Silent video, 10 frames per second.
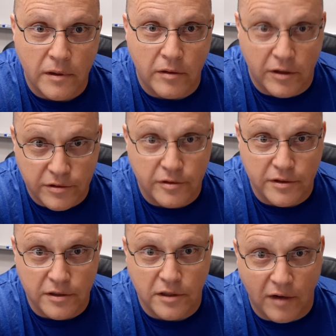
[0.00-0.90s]
The district
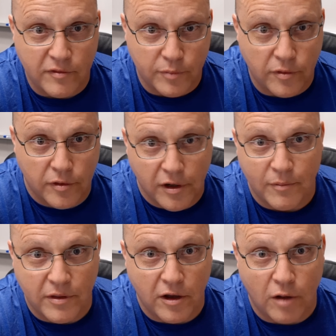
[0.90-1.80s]
does offer
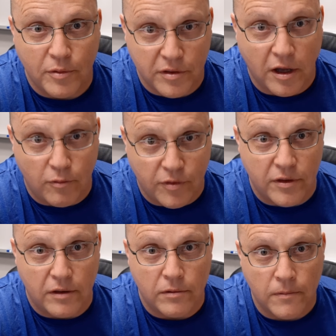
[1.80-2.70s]
programs to help us out with
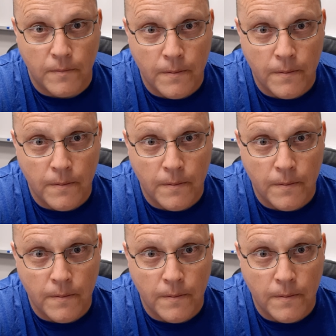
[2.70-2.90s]
these.